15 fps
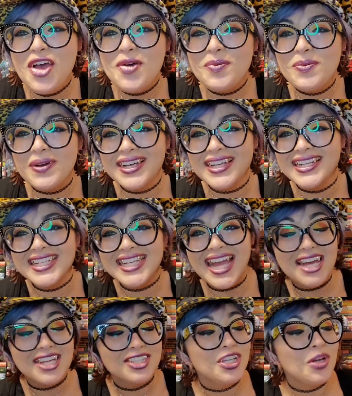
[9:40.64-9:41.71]
But yeah,
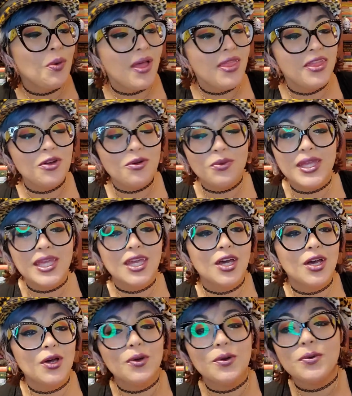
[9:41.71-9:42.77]
so there we
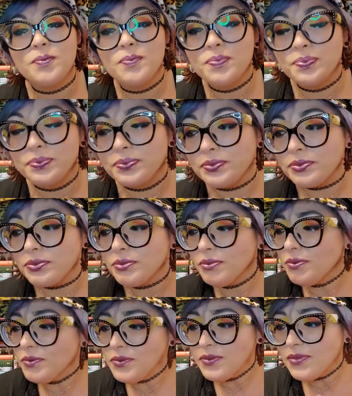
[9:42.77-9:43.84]
go.
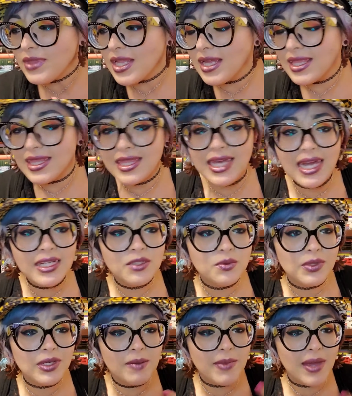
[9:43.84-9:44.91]
That is
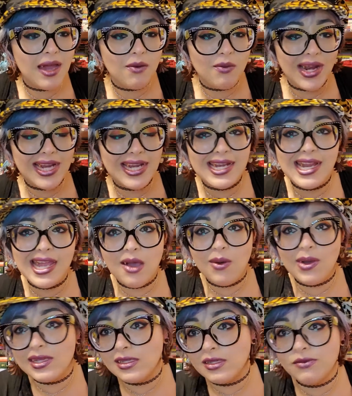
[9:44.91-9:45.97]
what I'm at right now
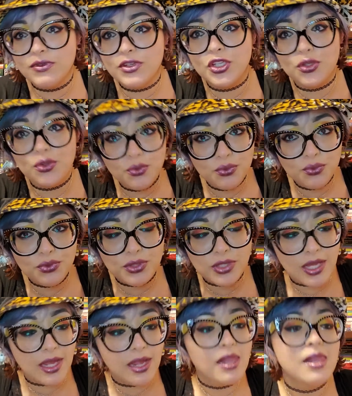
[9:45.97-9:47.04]
as of
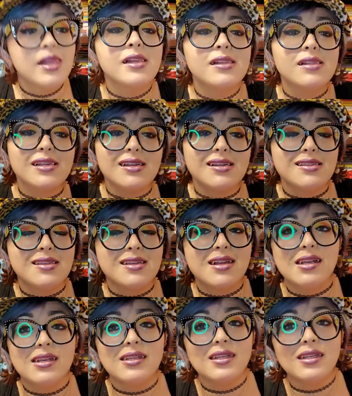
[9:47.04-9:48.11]
Tuesday. Like I said, I
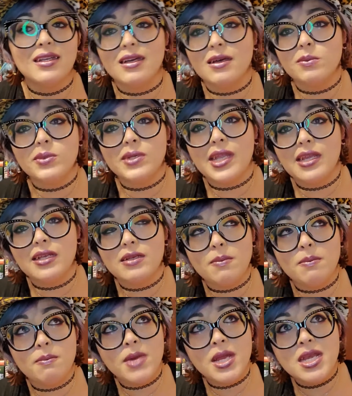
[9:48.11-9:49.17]
didn't update
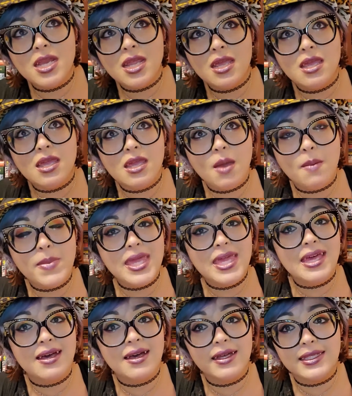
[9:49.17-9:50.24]
Monday
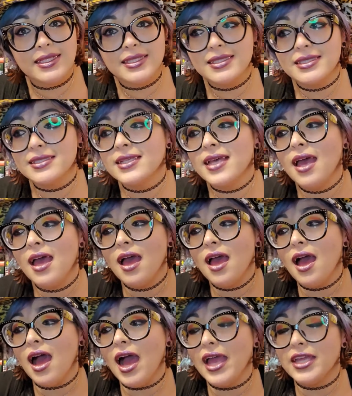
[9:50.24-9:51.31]
because
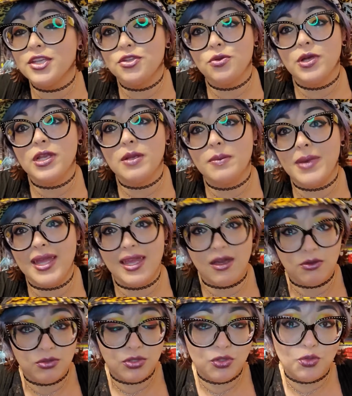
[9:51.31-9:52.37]
I enjoyed my
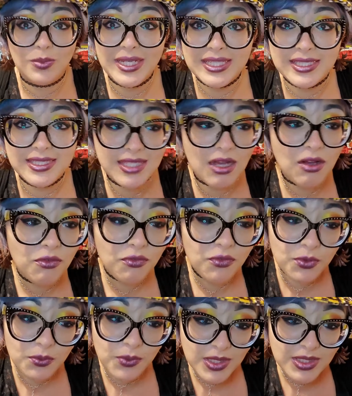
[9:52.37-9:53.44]
house to myself
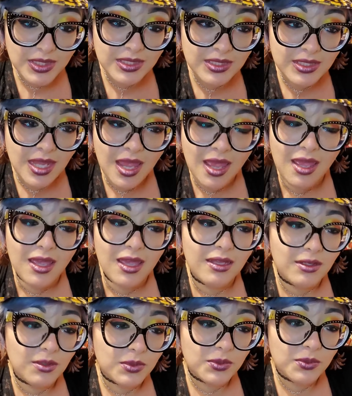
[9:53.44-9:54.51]
for once, and
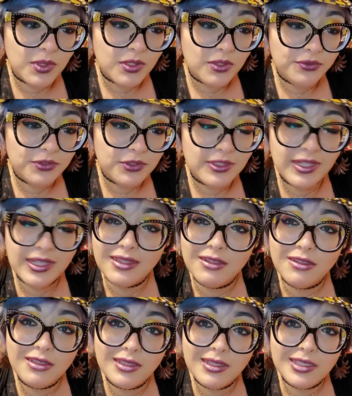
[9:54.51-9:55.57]
it was wonderful. I
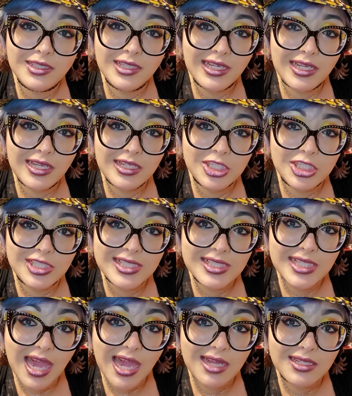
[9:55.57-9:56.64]
literally like just
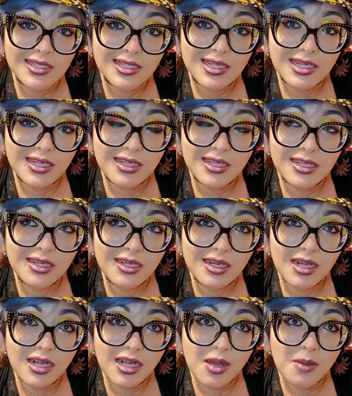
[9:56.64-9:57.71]
sat in
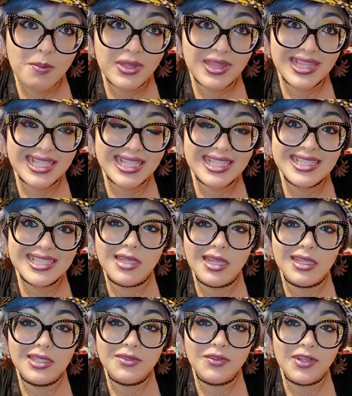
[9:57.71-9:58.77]
complete
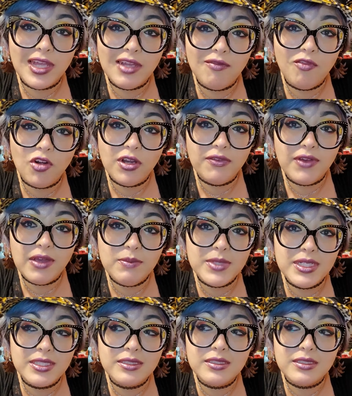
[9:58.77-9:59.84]
silence for like 45
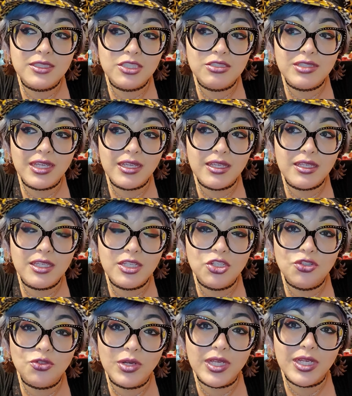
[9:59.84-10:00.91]
minutes and just like
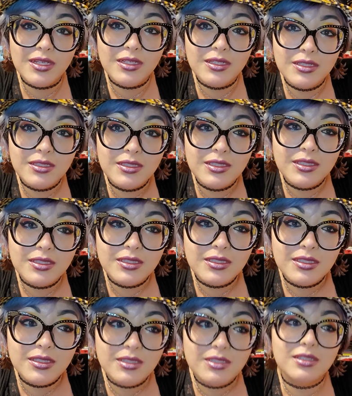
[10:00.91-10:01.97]
enjoyed
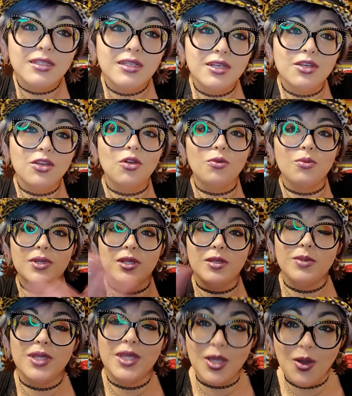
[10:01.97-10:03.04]
nobody
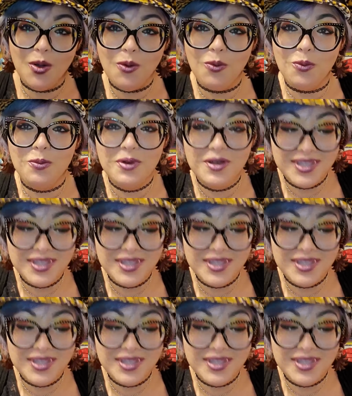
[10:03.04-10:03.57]
being home.